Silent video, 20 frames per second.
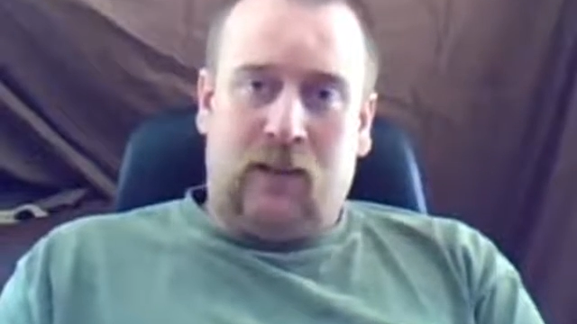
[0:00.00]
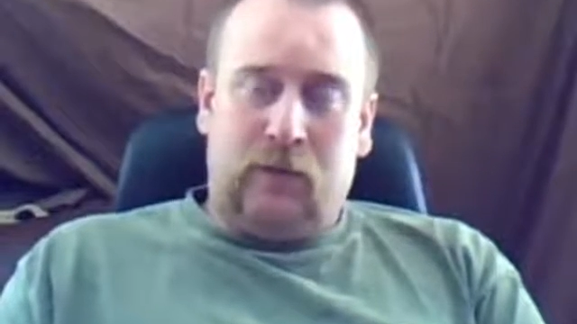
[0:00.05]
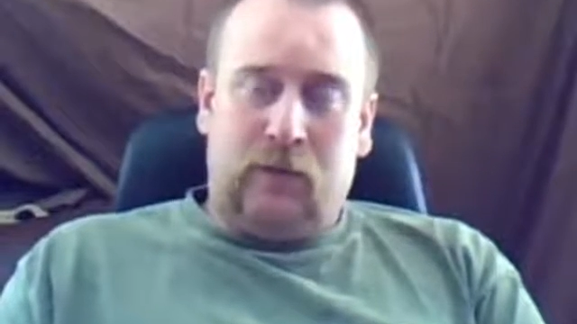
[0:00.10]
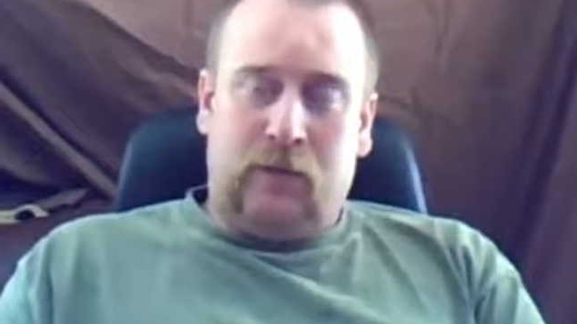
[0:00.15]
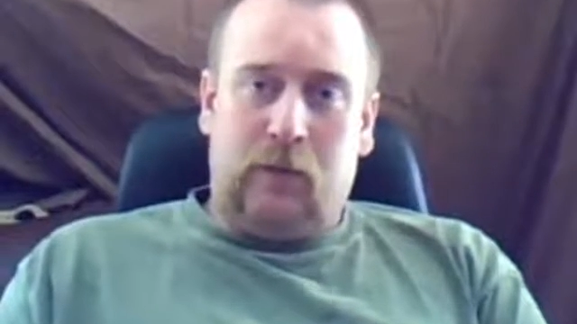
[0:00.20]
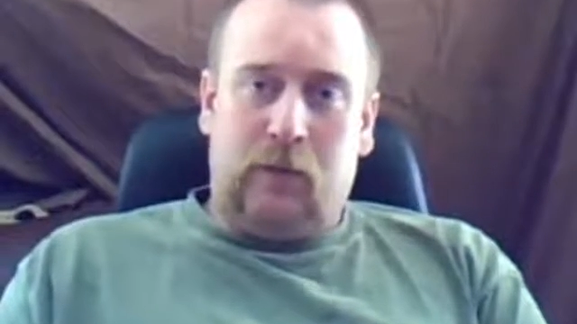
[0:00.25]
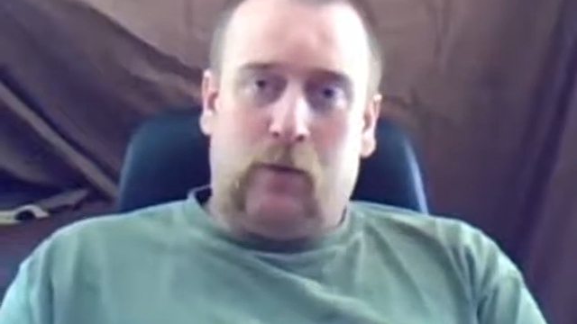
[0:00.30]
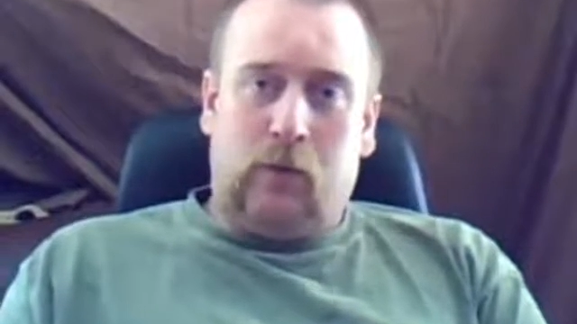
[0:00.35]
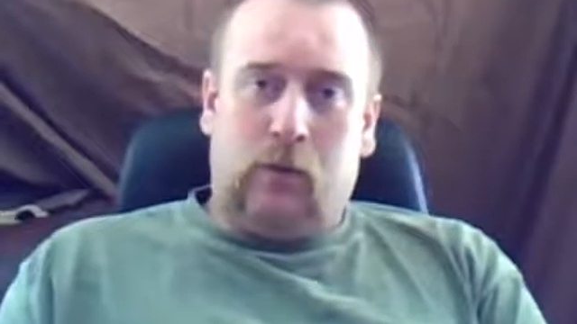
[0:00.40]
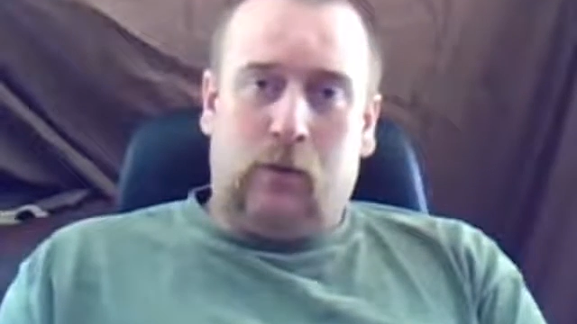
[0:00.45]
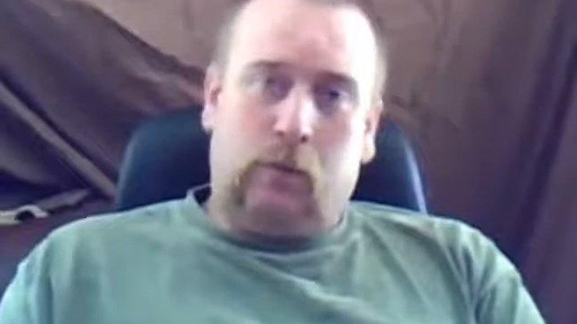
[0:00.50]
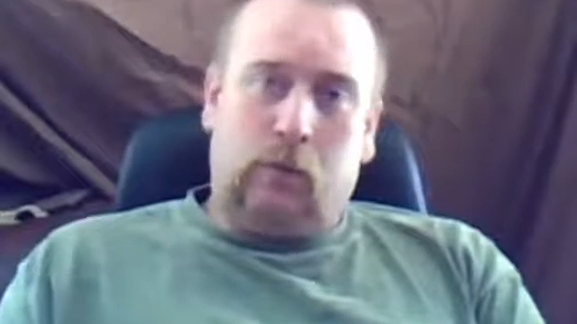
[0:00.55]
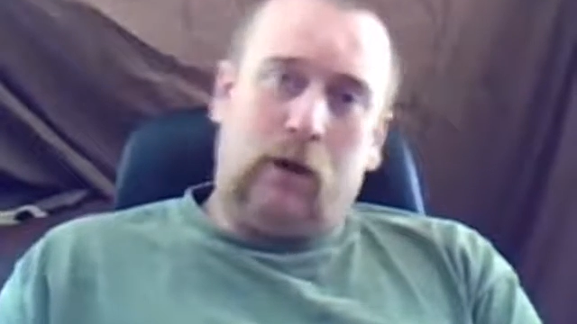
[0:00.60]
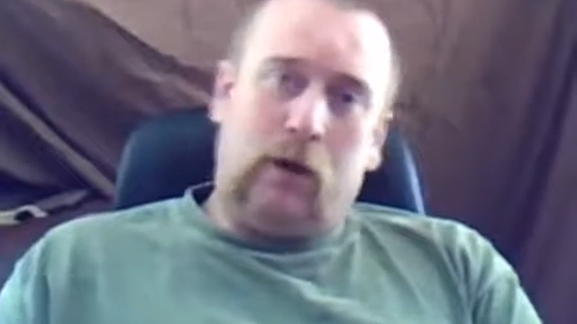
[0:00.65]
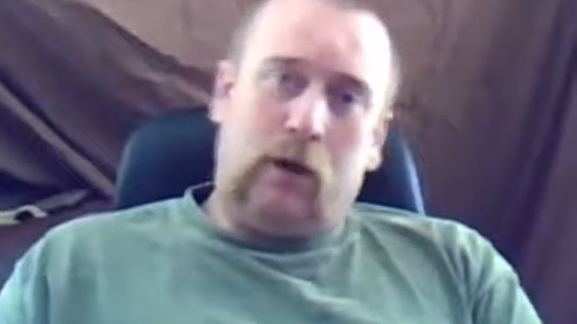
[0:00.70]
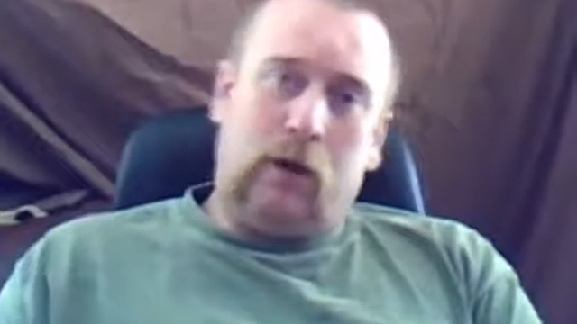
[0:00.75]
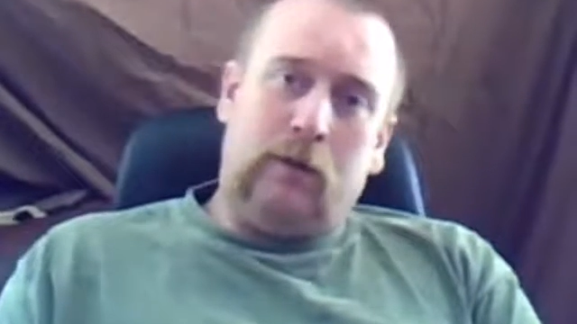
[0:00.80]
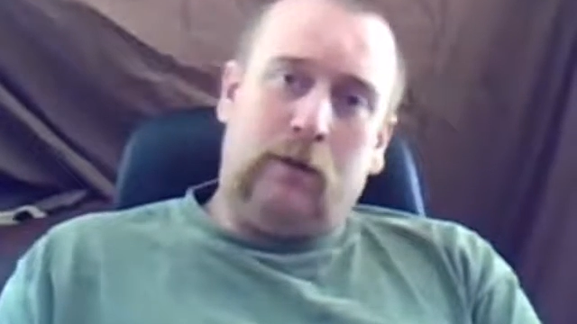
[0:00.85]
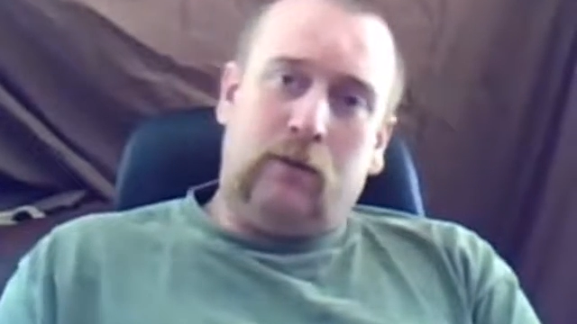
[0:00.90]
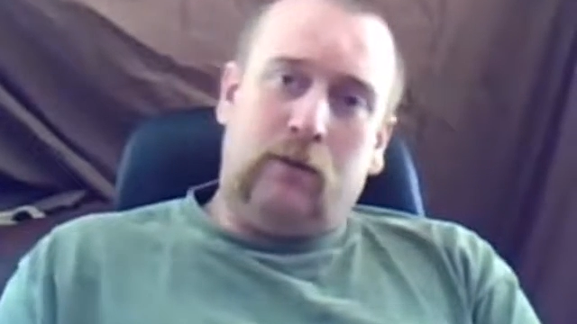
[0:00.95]
that people are
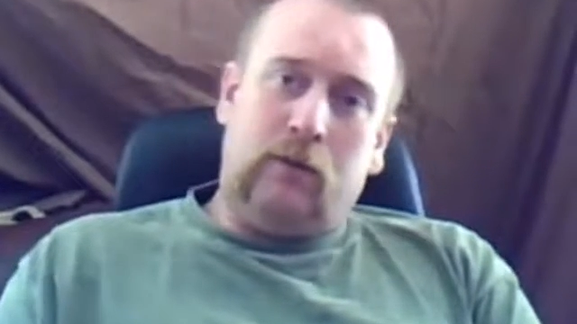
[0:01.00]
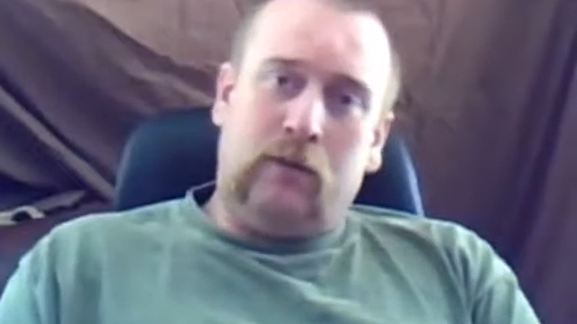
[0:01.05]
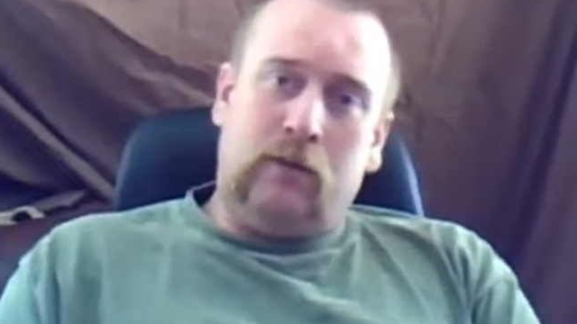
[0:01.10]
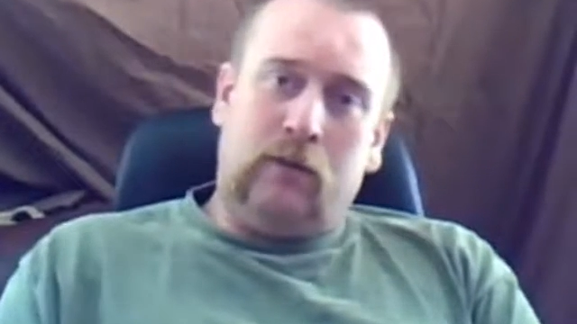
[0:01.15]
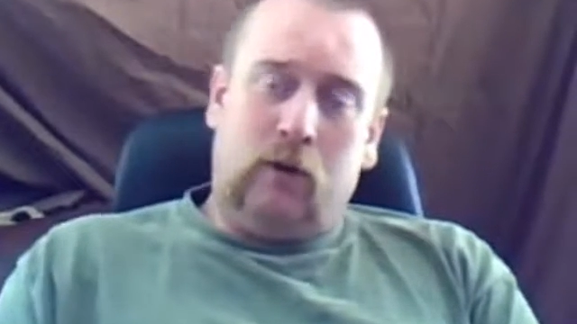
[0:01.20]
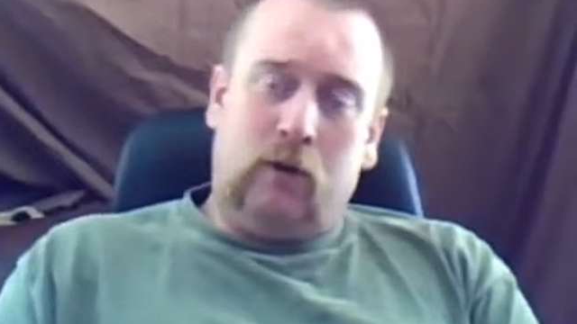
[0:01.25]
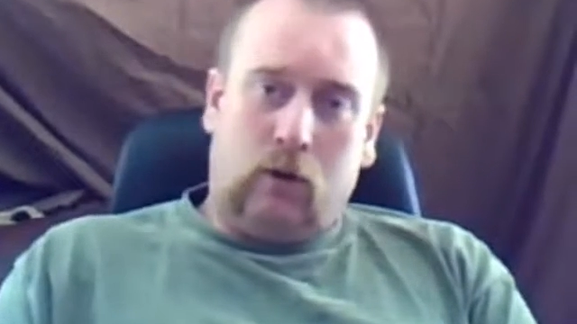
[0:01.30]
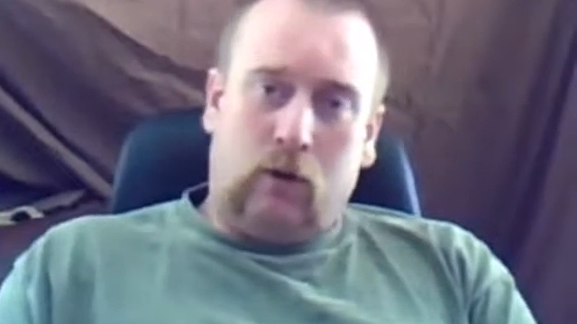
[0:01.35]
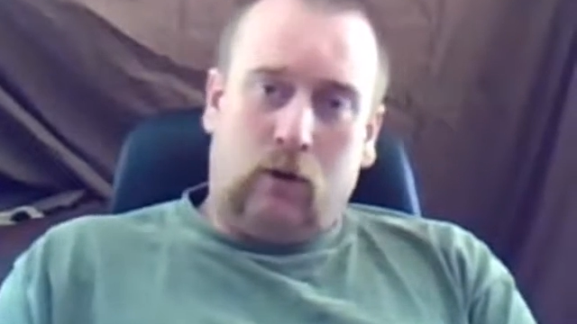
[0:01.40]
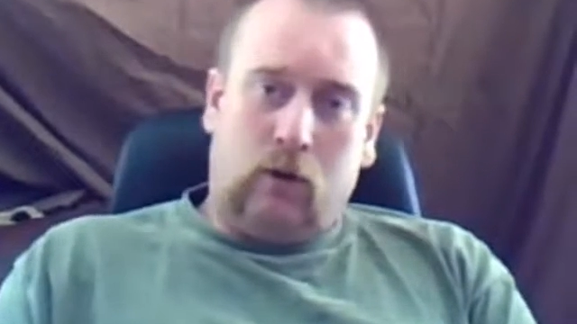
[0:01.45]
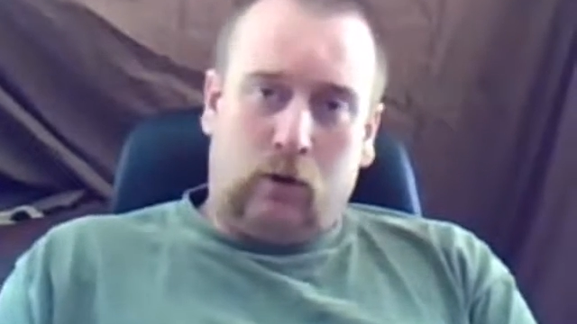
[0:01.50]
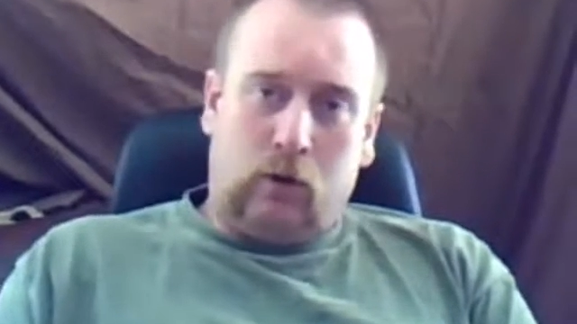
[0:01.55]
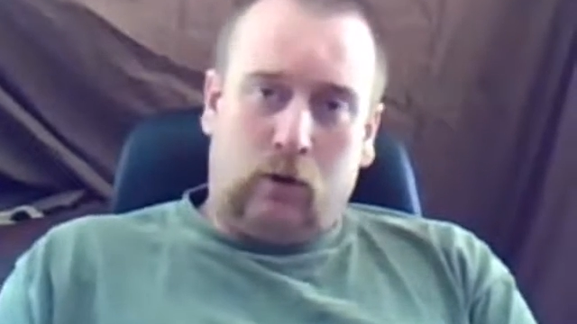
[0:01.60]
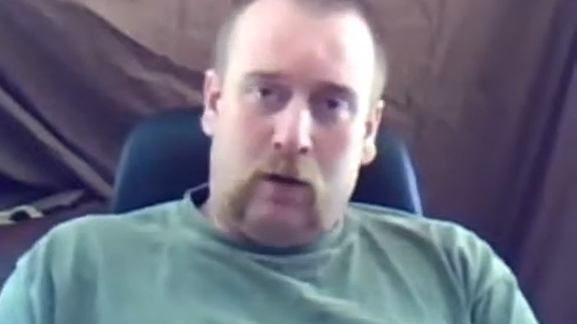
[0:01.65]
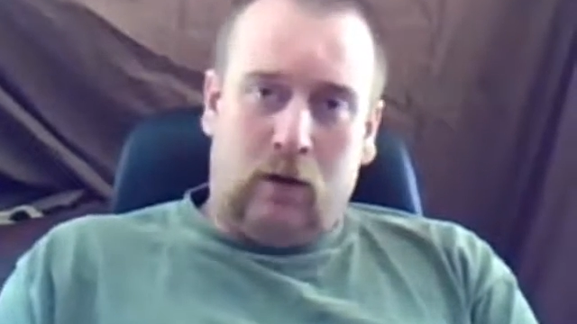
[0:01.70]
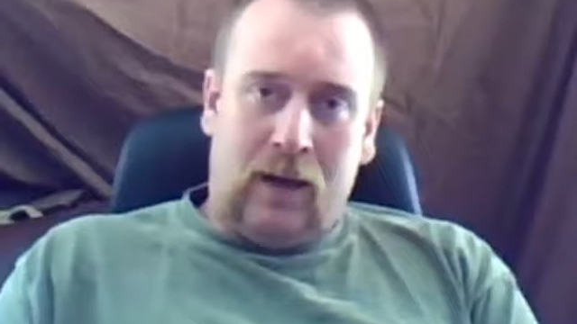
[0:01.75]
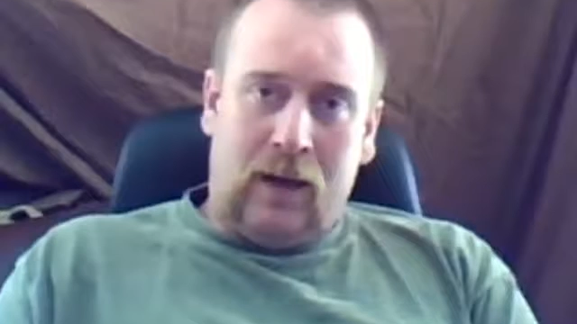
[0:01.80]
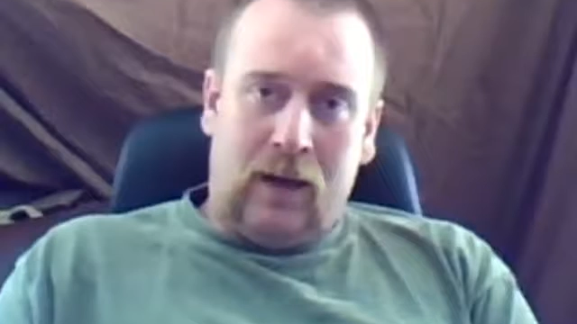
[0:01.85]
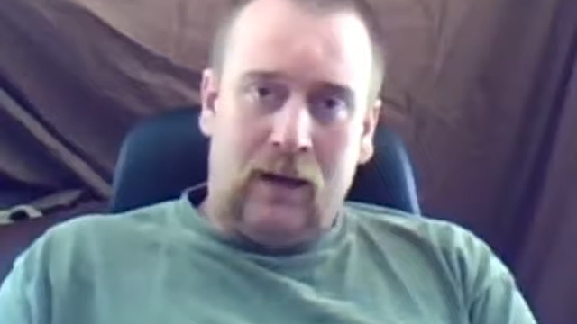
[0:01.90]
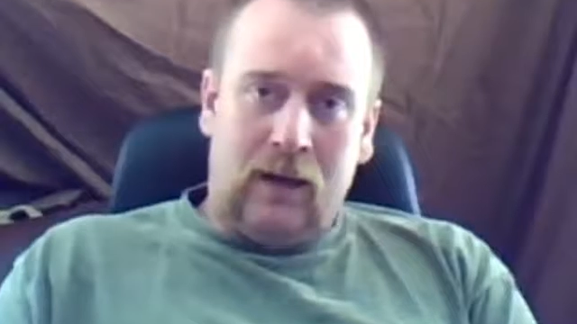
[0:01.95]
prepping with along the
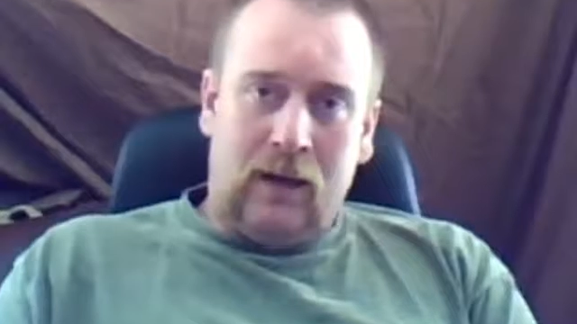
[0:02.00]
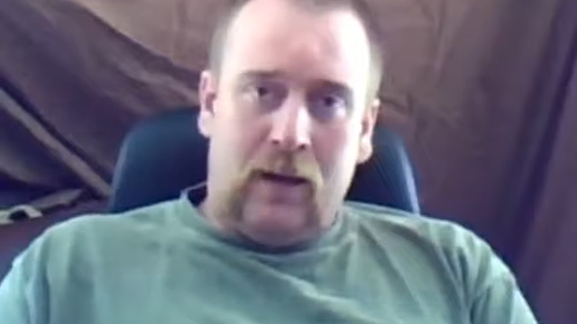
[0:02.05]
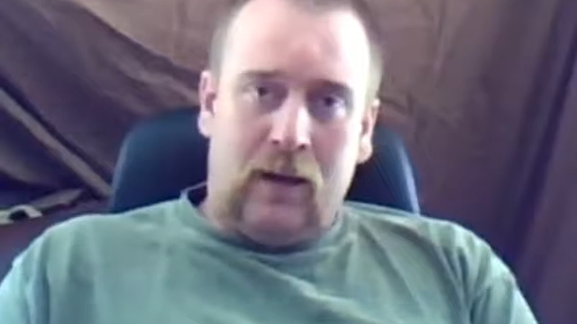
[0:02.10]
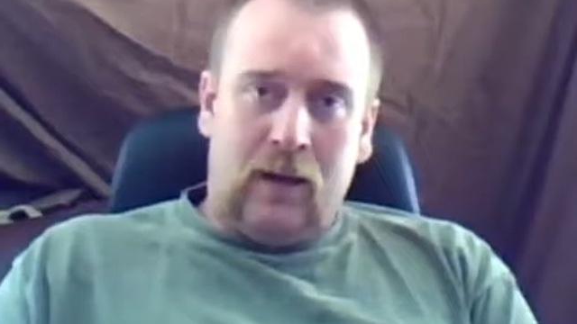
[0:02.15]
way